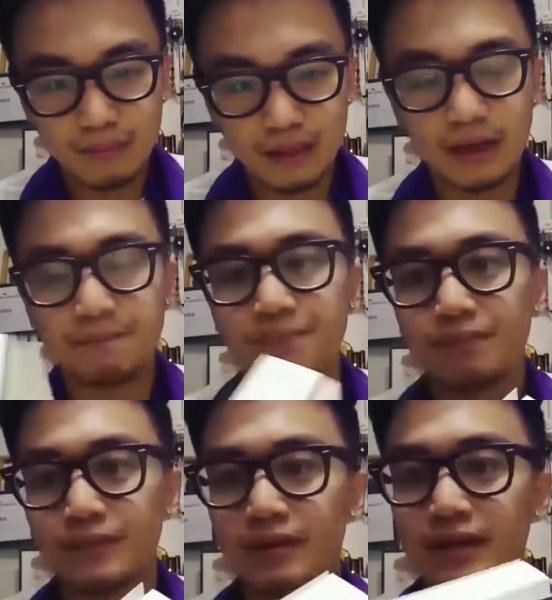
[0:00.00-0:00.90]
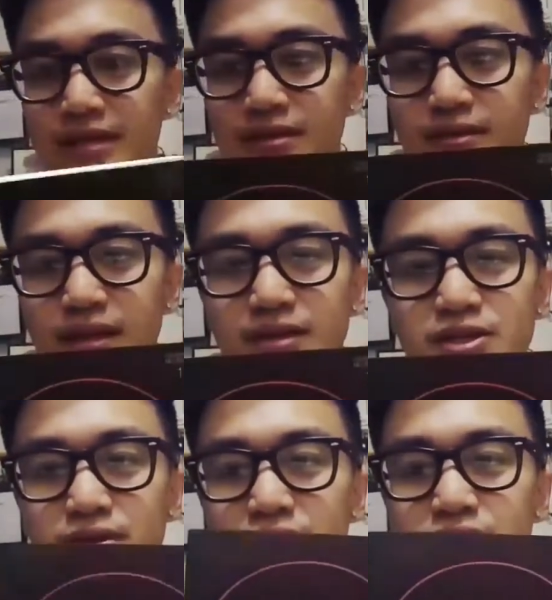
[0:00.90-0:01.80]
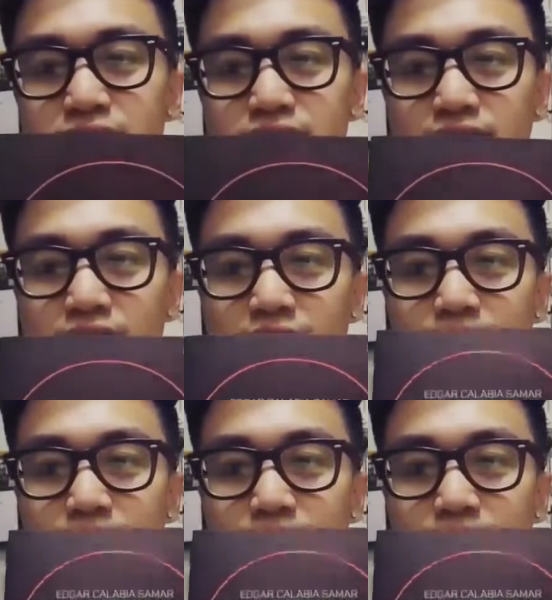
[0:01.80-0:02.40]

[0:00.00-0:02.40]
Yep. Alright, so the illustrations are